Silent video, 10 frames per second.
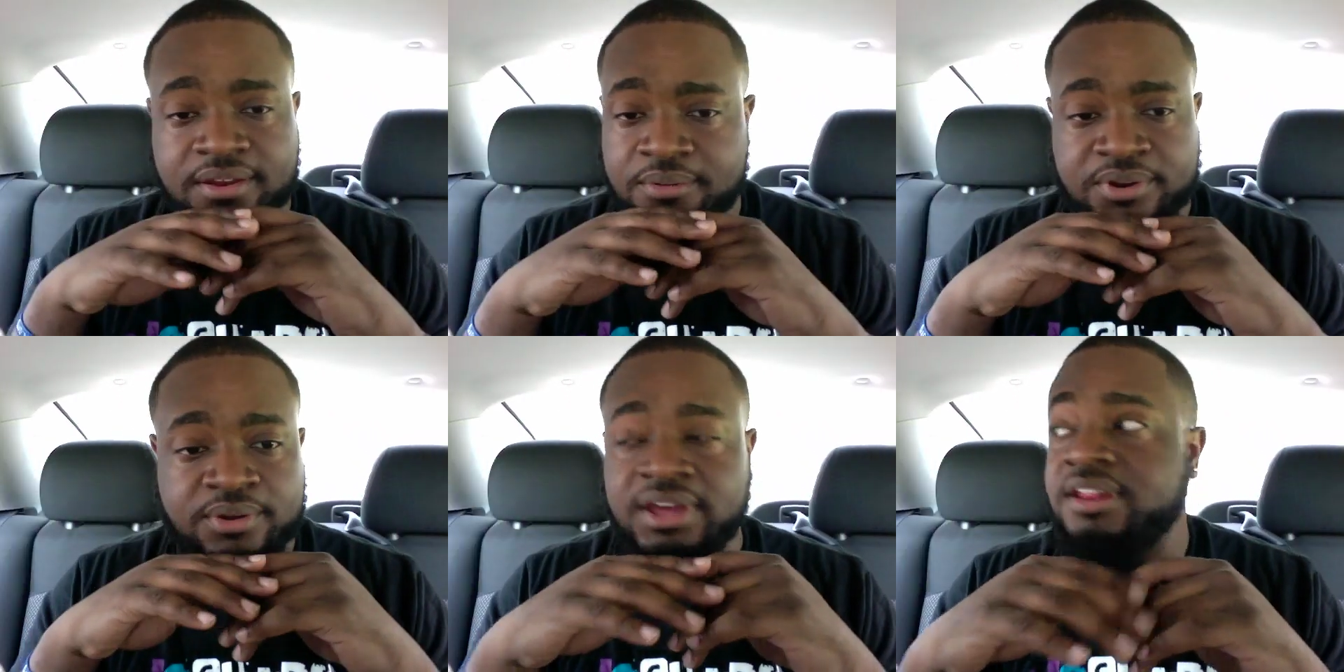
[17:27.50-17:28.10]
I don't
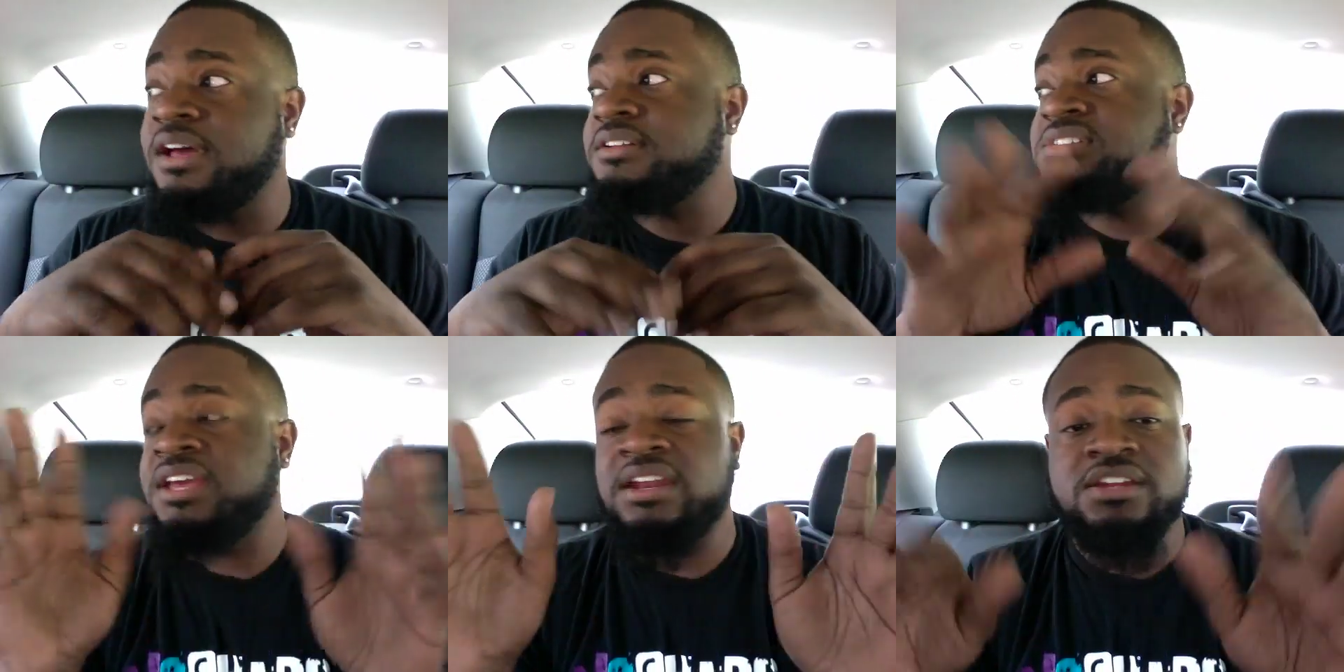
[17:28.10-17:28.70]
know. I didn't
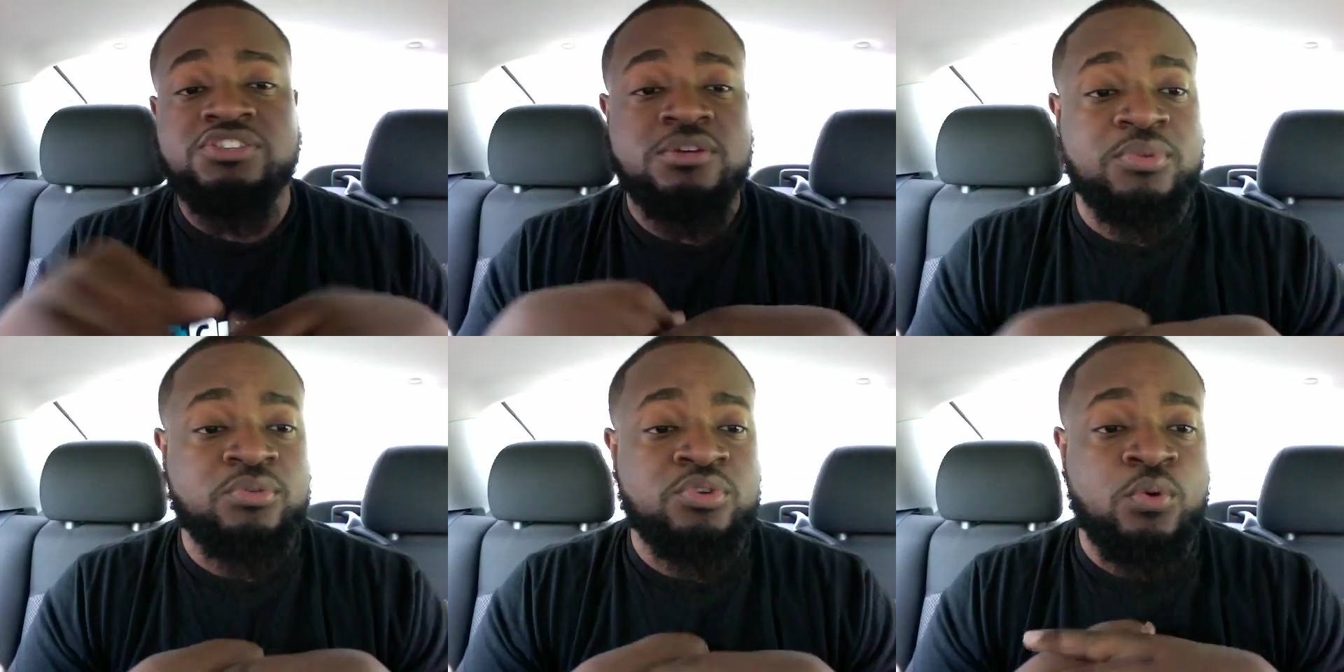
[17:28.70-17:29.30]
understand that shit,
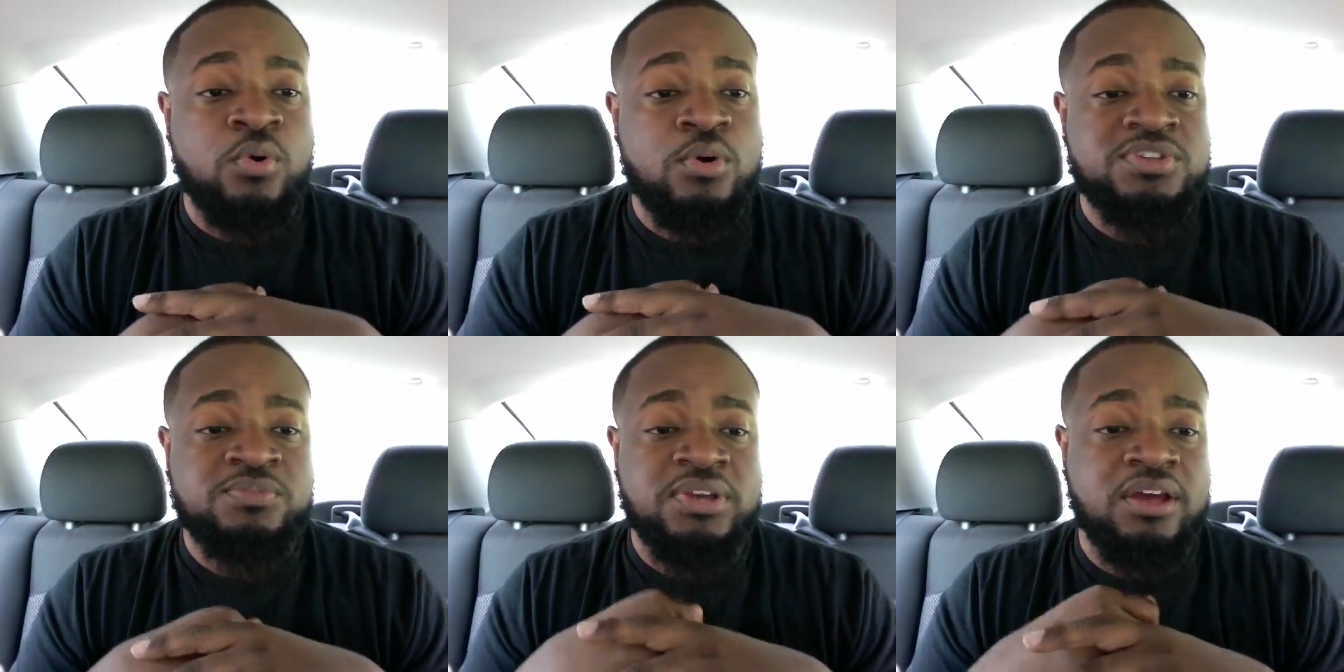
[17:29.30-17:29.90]
but you know, woe is me.